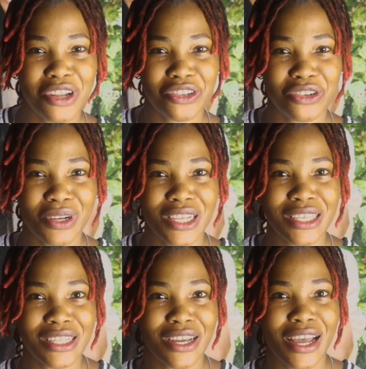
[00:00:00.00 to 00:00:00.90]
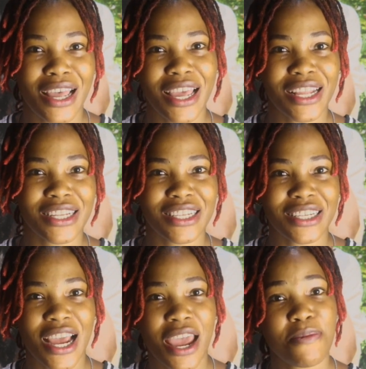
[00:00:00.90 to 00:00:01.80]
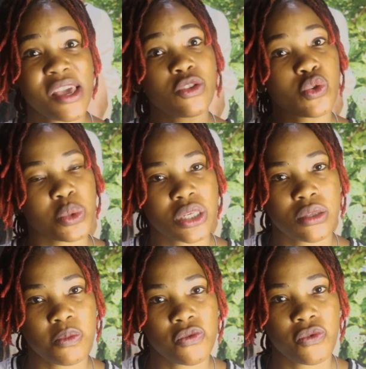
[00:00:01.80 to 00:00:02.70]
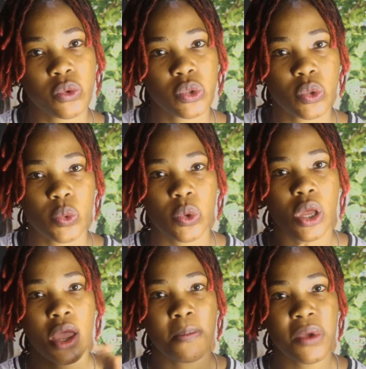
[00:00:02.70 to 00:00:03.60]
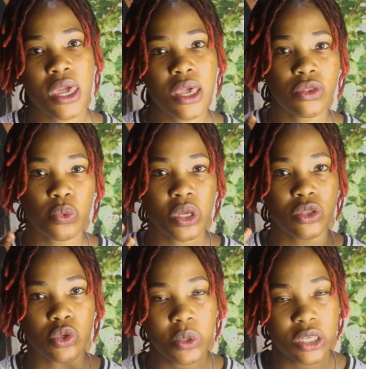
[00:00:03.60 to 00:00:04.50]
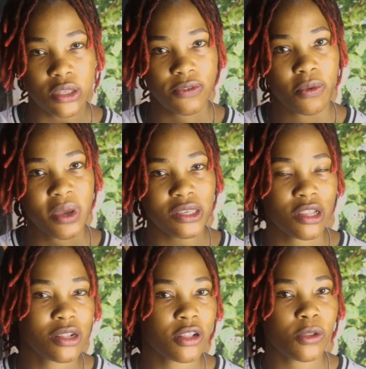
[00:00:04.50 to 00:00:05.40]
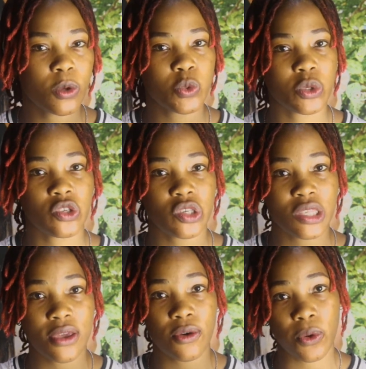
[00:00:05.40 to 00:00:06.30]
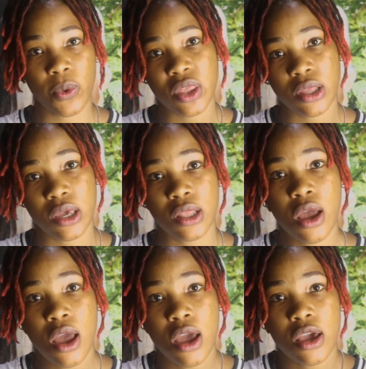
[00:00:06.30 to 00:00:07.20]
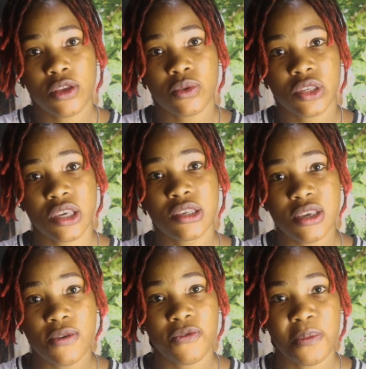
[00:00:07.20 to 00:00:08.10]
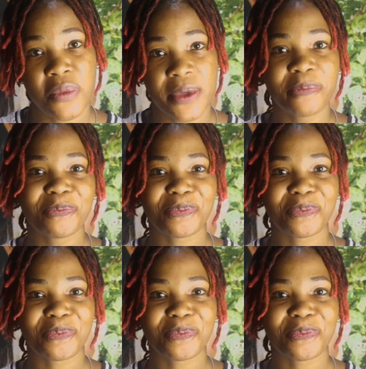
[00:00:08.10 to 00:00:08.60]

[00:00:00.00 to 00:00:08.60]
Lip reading: a naturalista and I made twist before, so me doing twist for my starter locks was just like a great thing. It was easier for me,